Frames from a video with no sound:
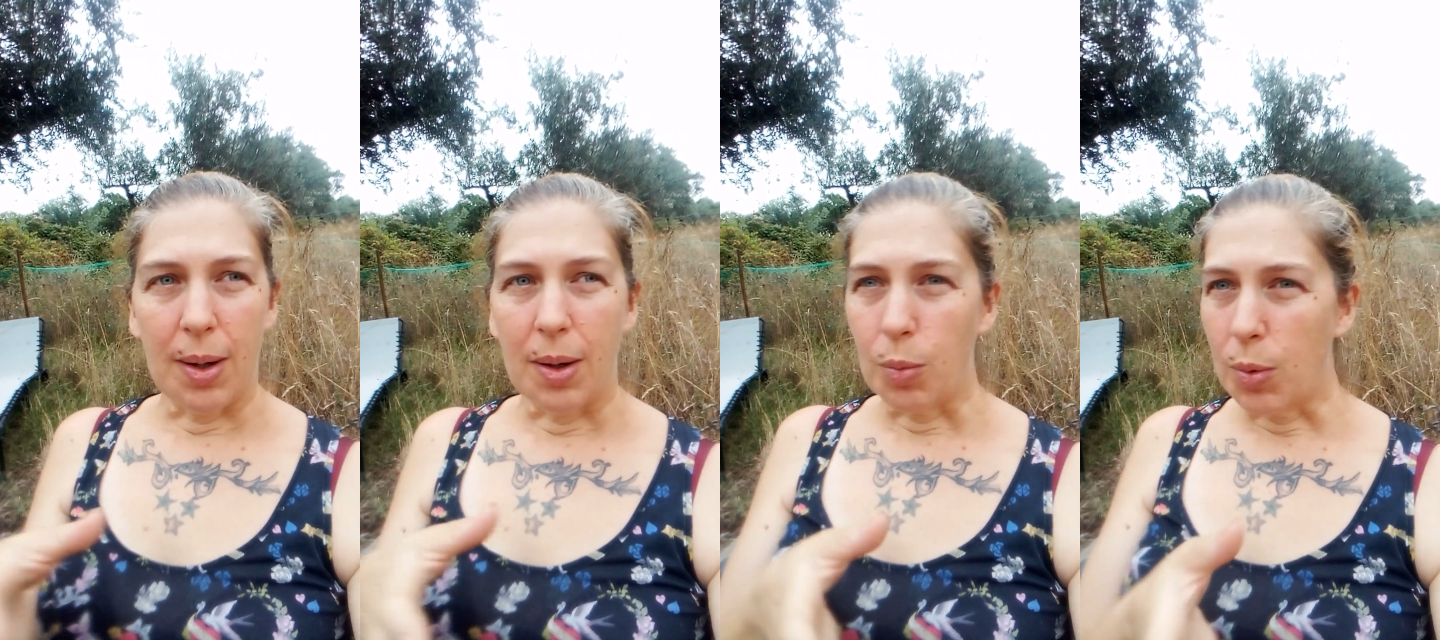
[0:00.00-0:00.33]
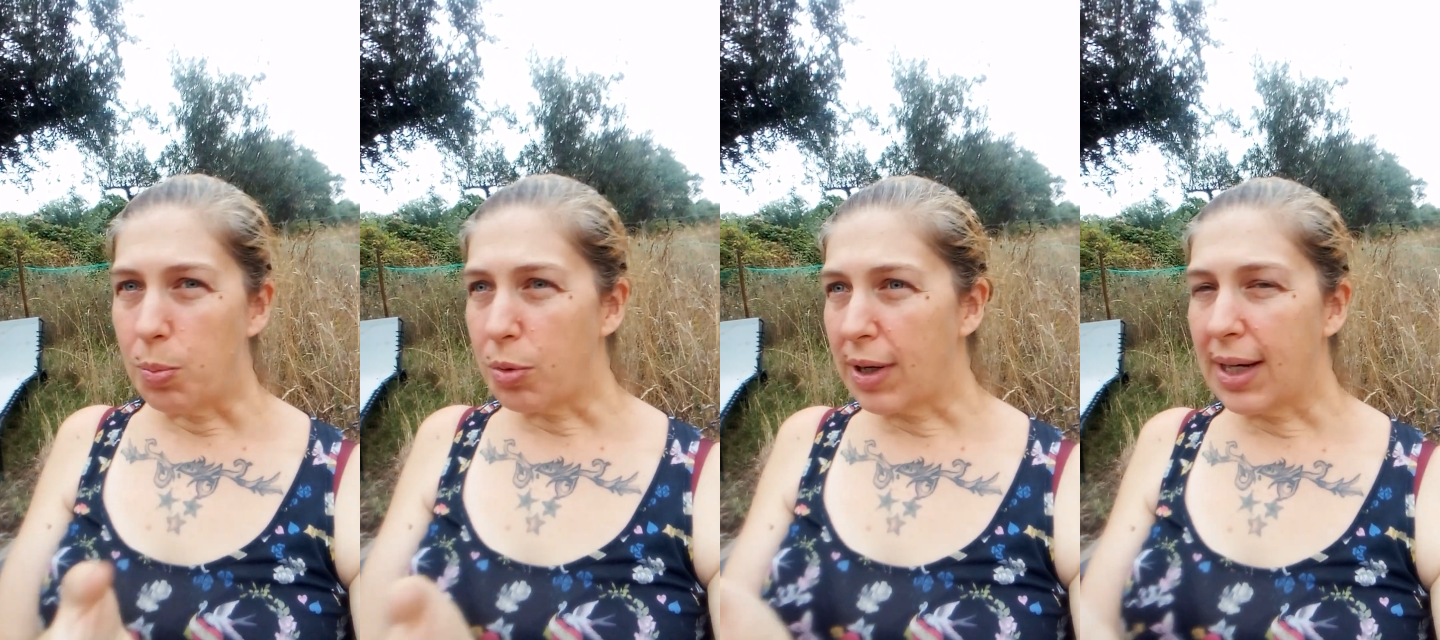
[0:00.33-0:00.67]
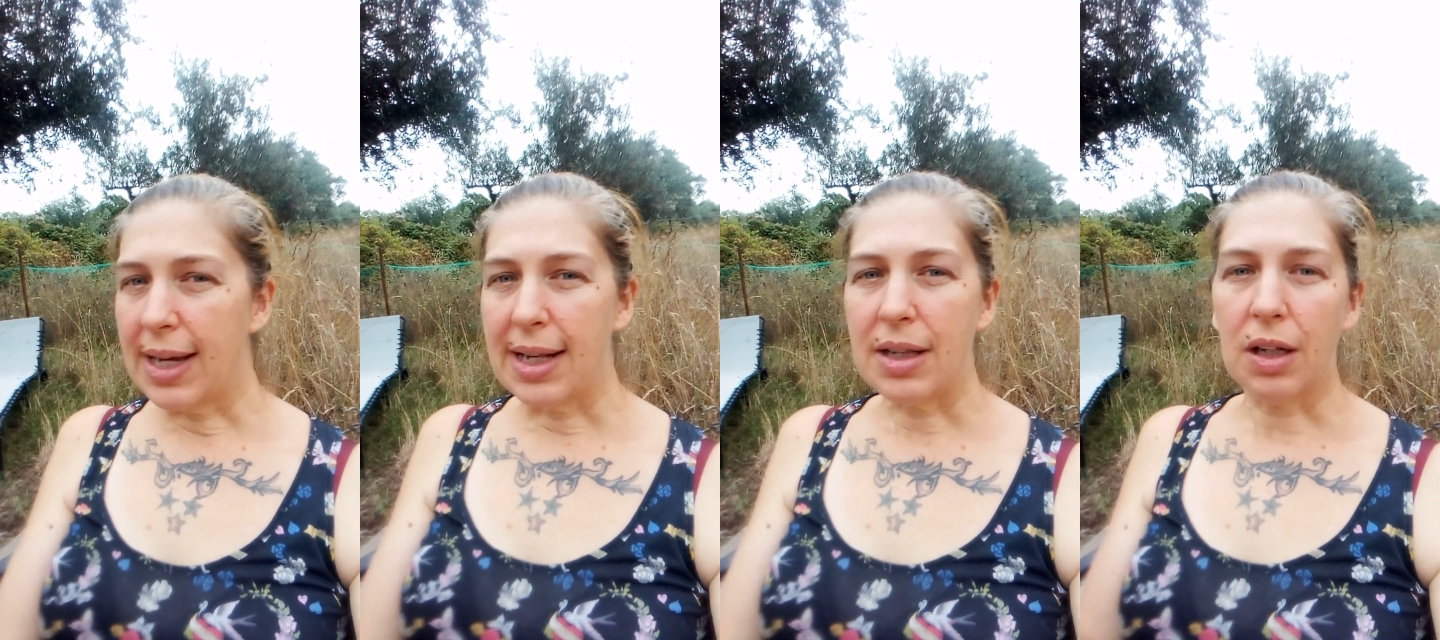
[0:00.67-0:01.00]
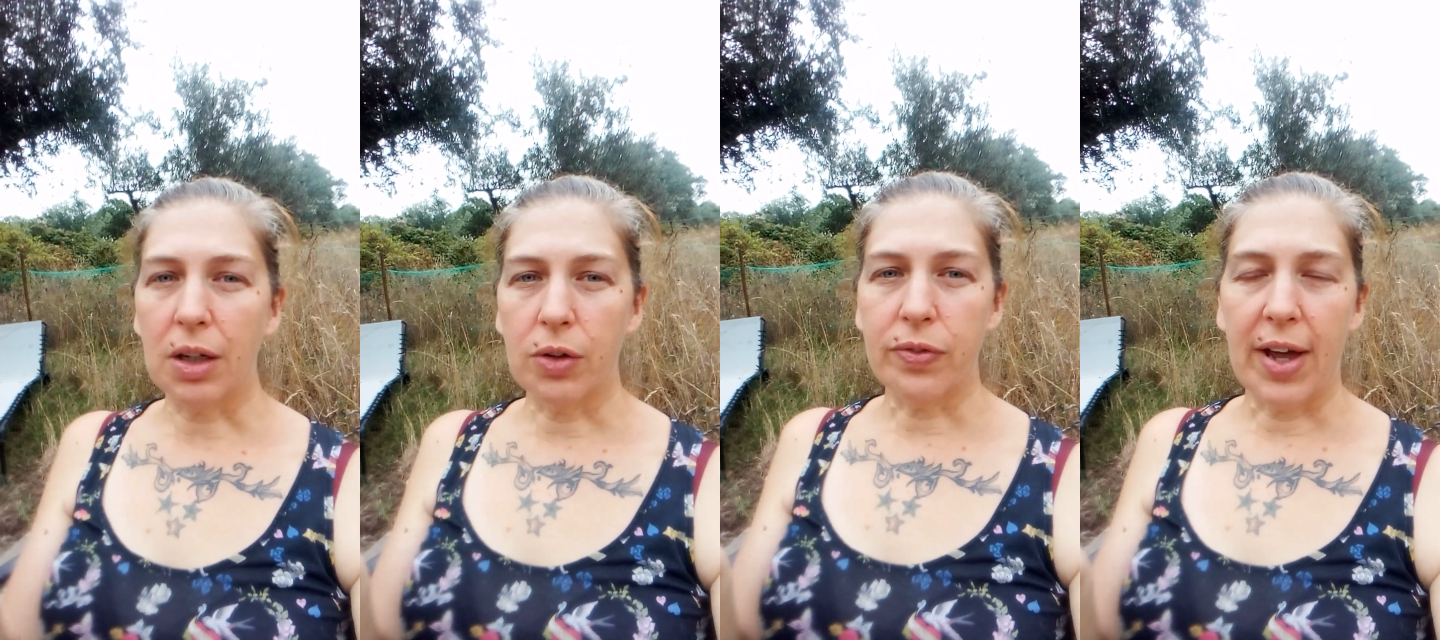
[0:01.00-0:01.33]
bringing the
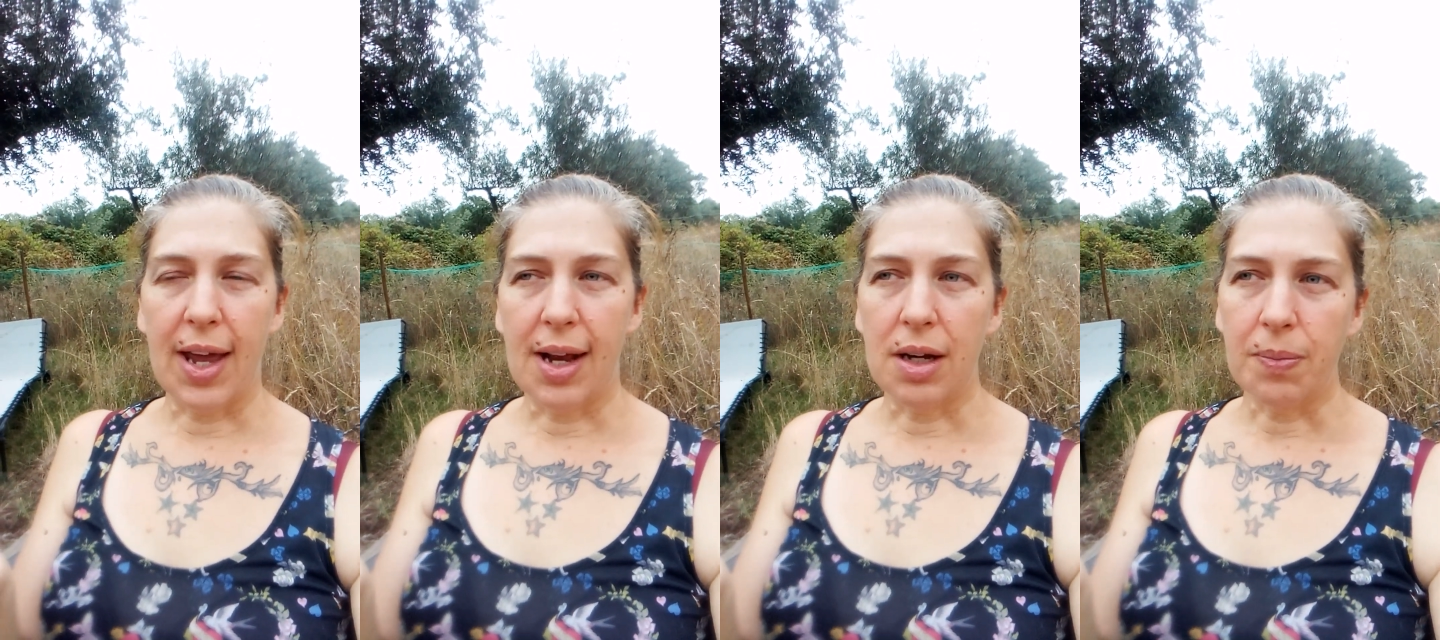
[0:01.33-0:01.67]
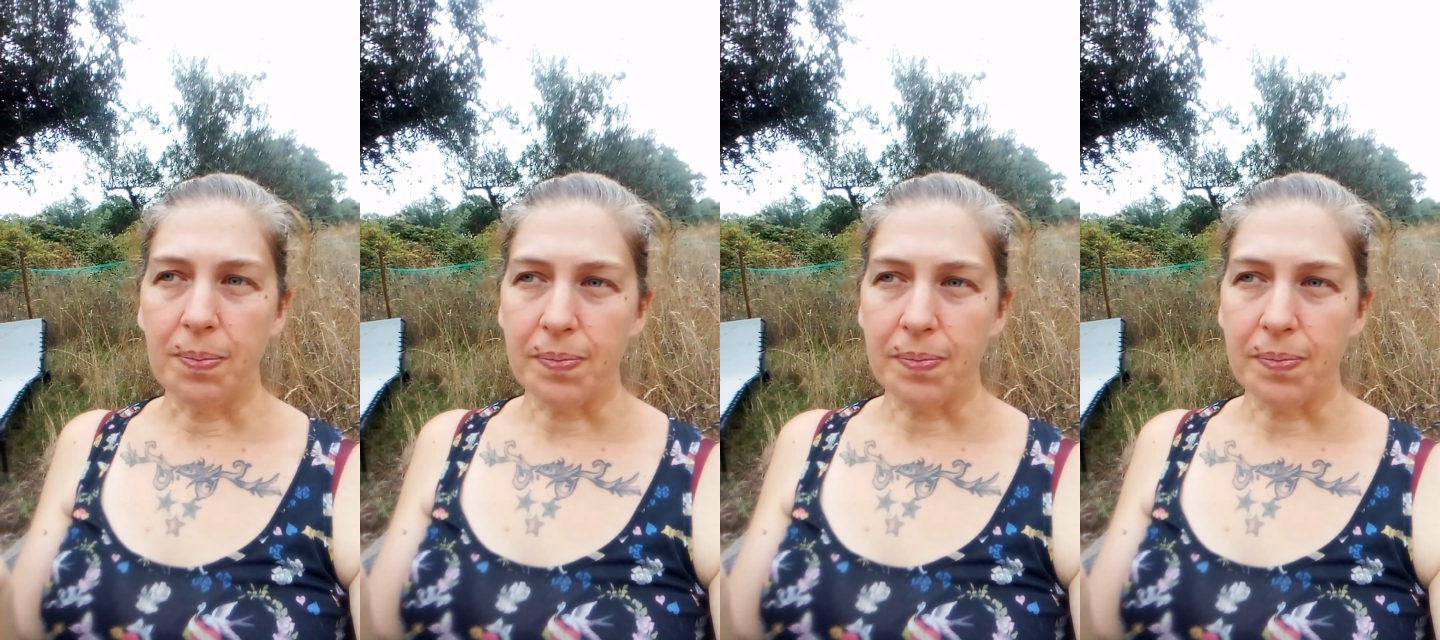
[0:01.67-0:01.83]
love in,